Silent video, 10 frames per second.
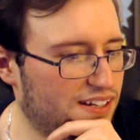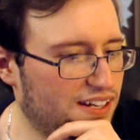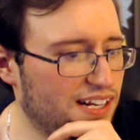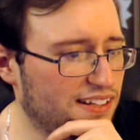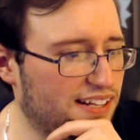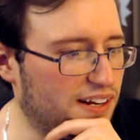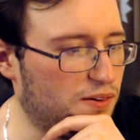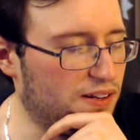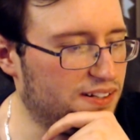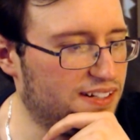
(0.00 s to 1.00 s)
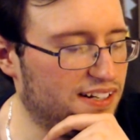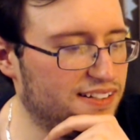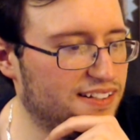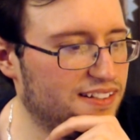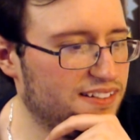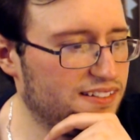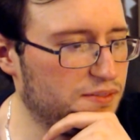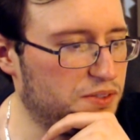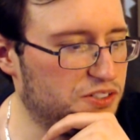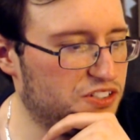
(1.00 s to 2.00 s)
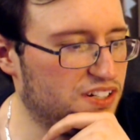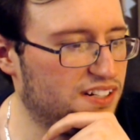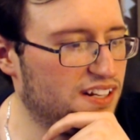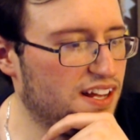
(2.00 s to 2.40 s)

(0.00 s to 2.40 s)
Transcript: It is high quality content. That's some good shit.